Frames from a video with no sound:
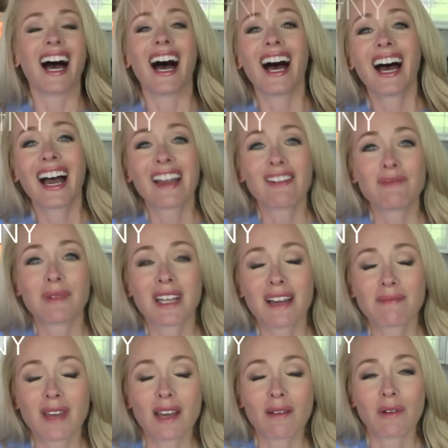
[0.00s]
Hi everybody,
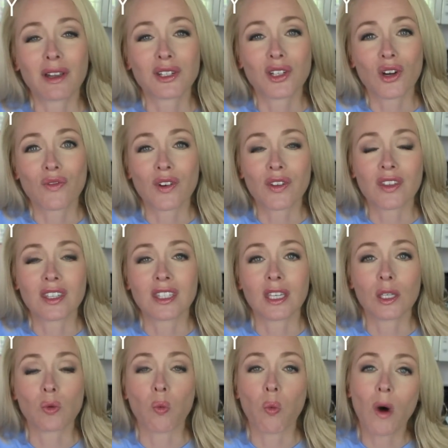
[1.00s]
I'm Kate Welshofer. This
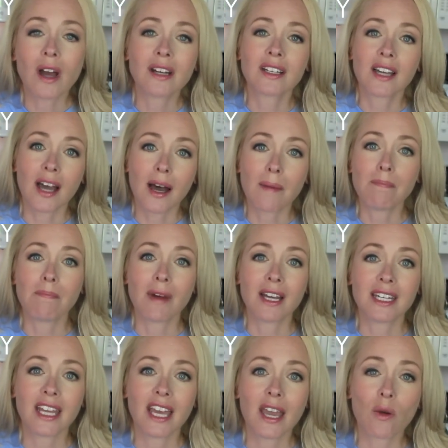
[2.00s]
is One Cup
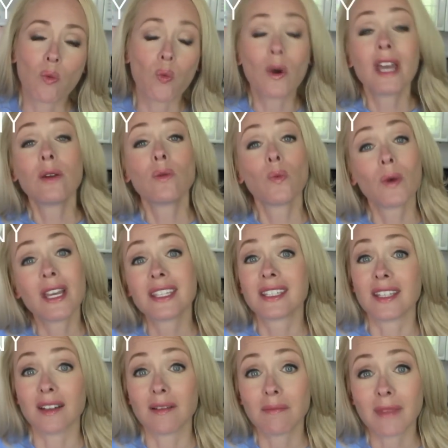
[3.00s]
Monday, wit,
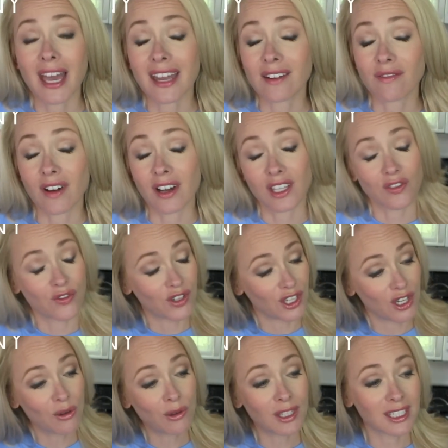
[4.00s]
wisdom, and advice for
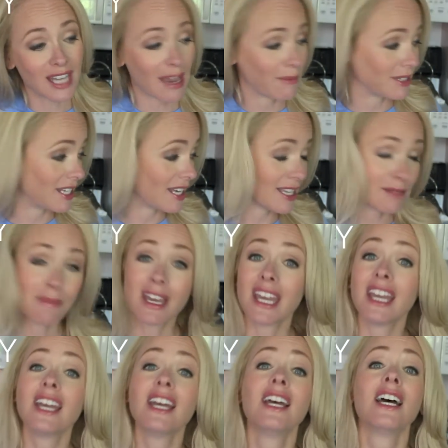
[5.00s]
you in the time it takes
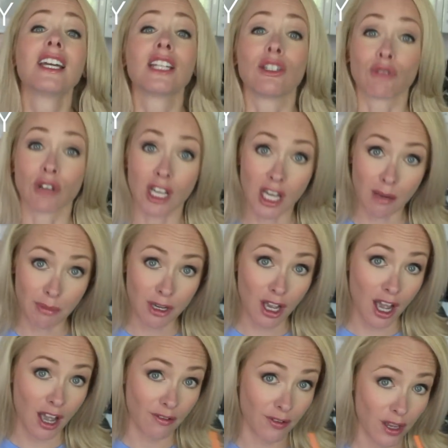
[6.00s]
me to drink a cup of
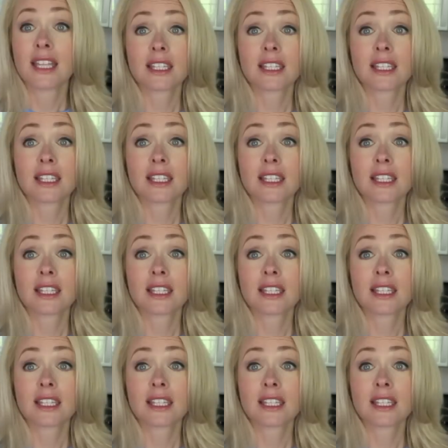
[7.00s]
coffee.